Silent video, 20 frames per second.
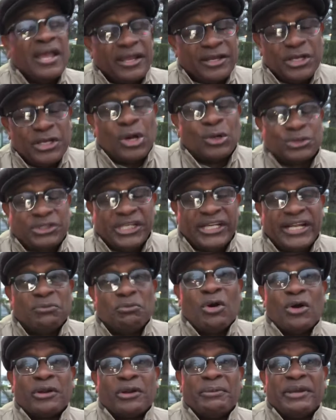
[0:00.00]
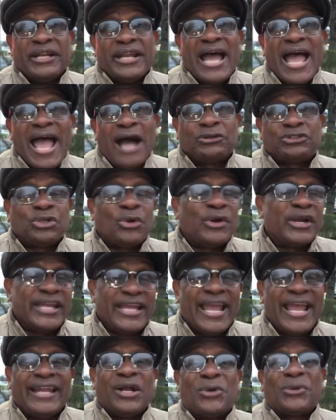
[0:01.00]
you know, she didn't want him in the house, so he
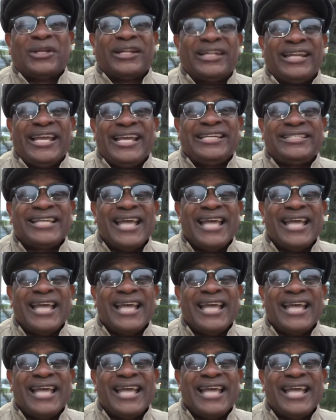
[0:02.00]
ain't on the lease.